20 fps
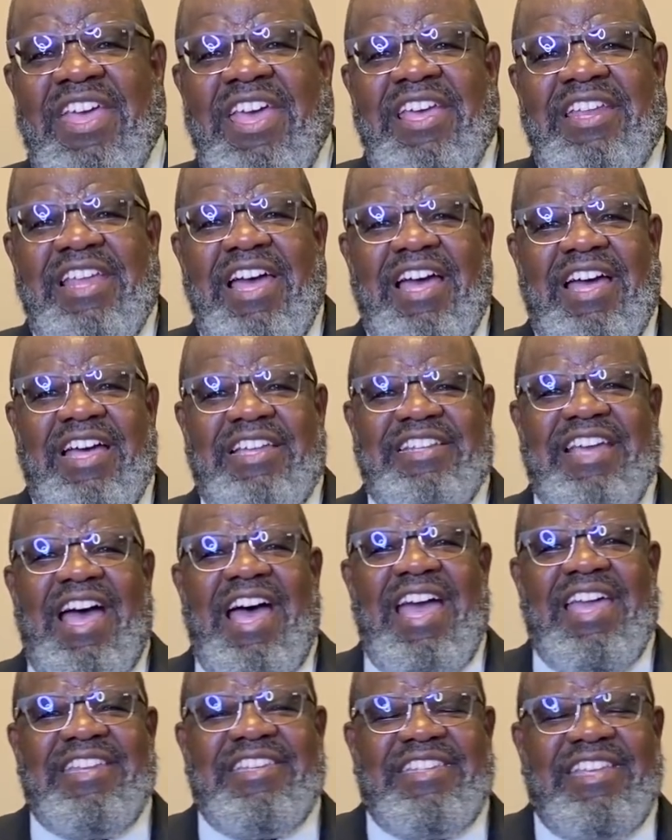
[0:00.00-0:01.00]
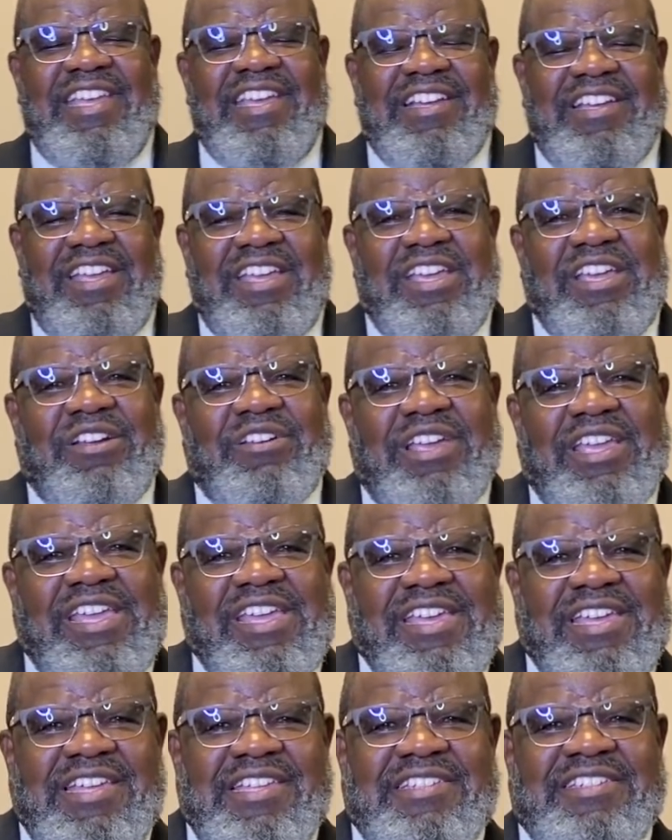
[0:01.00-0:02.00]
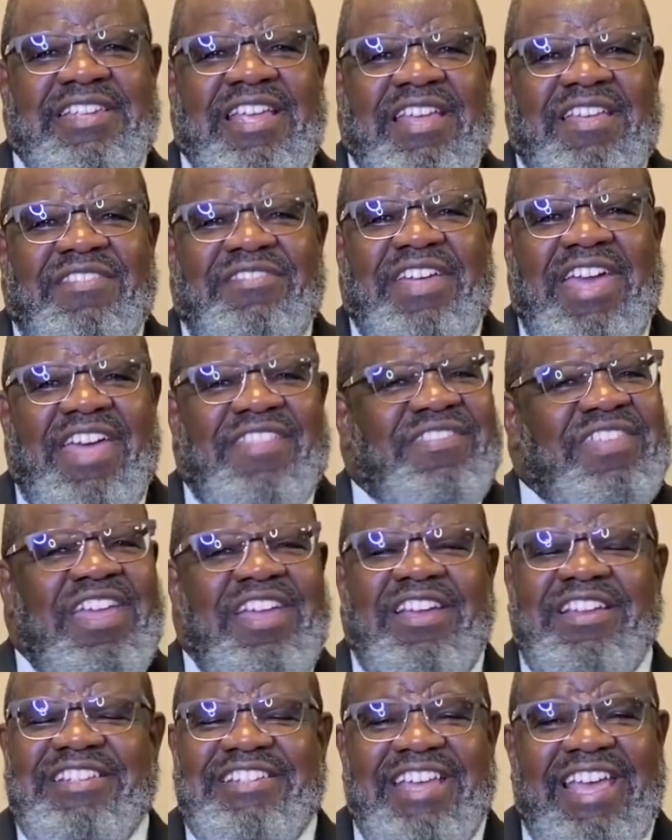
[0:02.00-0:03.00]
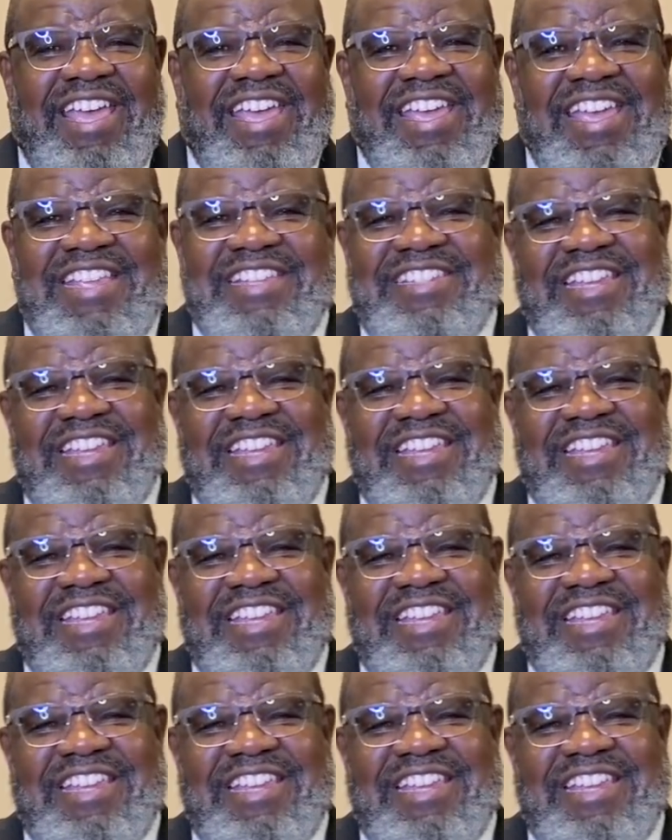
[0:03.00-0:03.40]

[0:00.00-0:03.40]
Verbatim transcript: Now, uh, the idea here is that there are days,